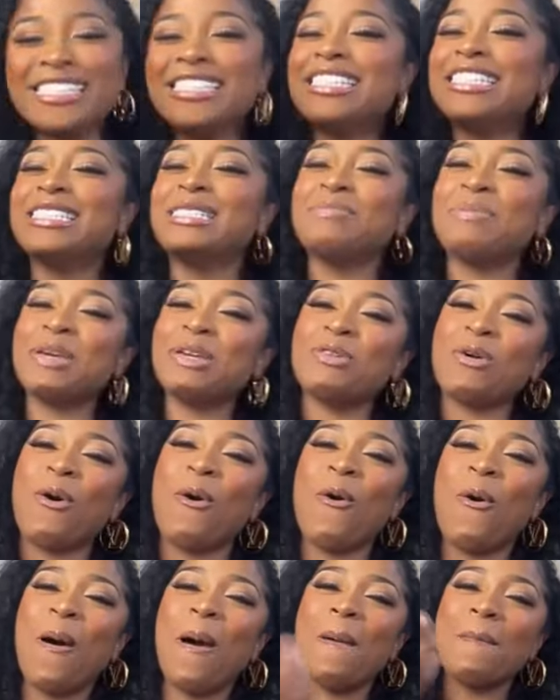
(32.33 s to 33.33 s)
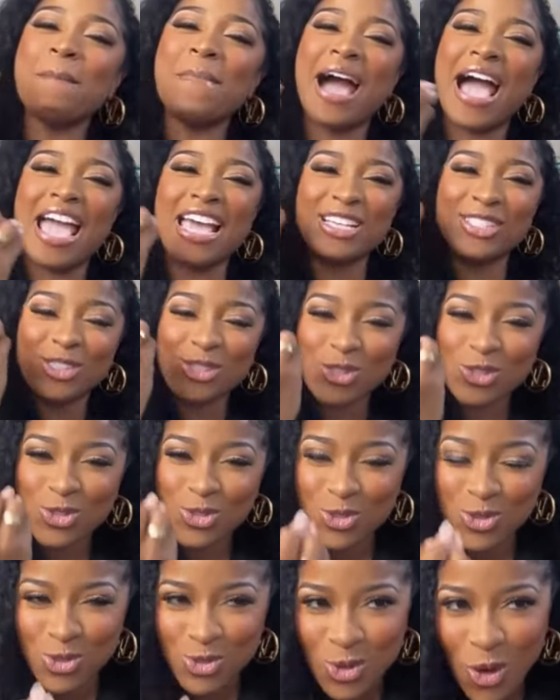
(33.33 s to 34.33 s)
This has been on my
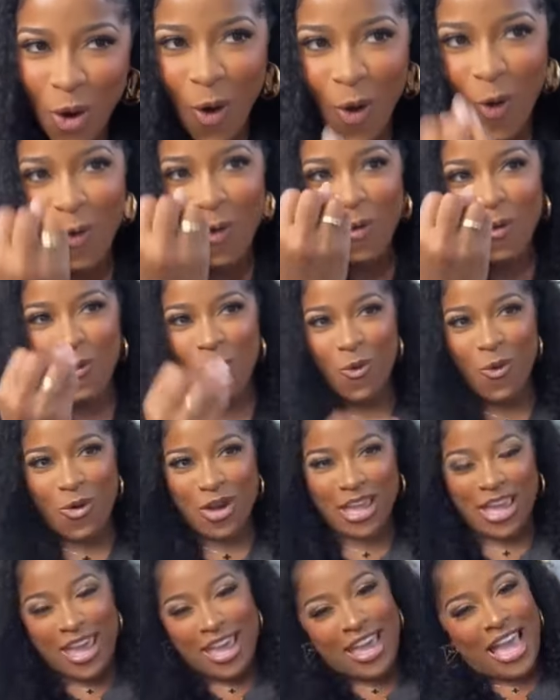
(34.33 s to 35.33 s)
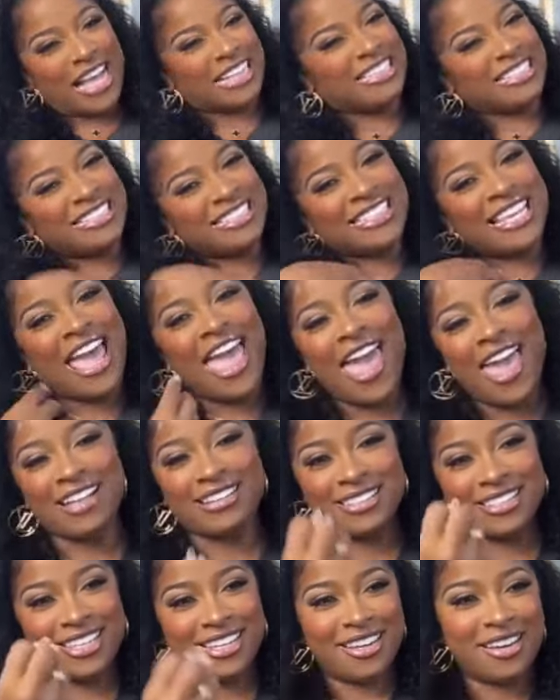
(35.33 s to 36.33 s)
soul. Okay, I just
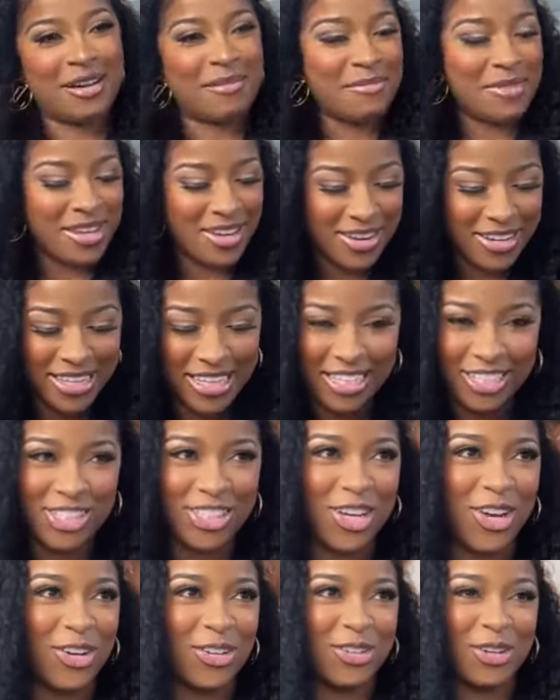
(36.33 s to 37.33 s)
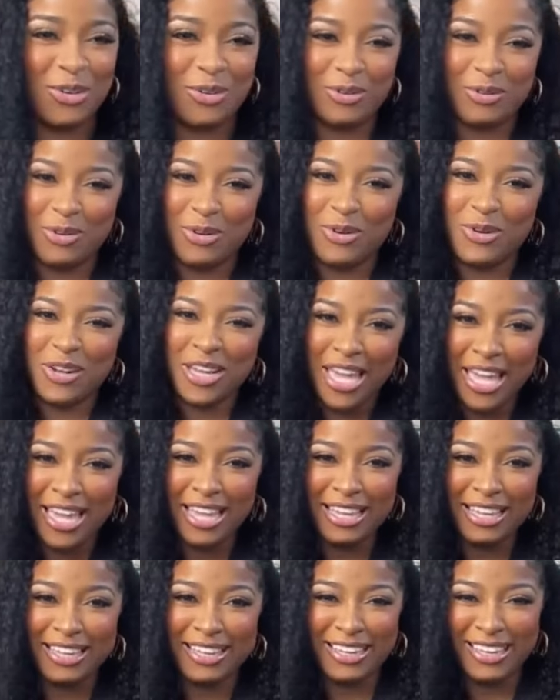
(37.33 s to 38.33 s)
had to come here and let y'all know.
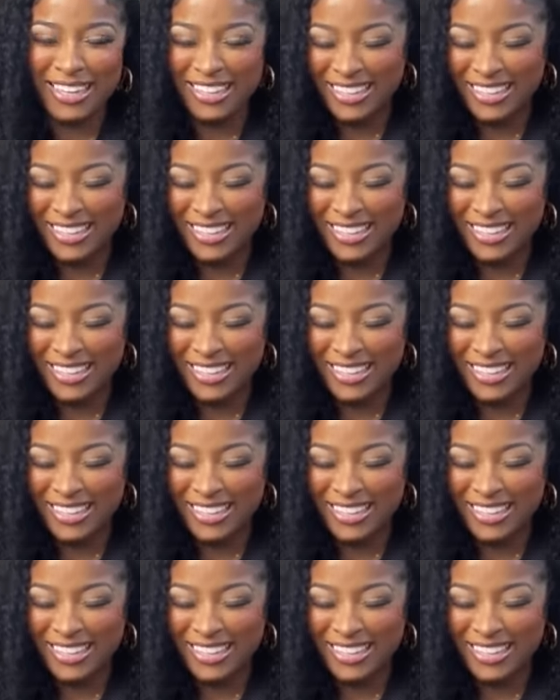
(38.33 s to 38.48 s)
Okay.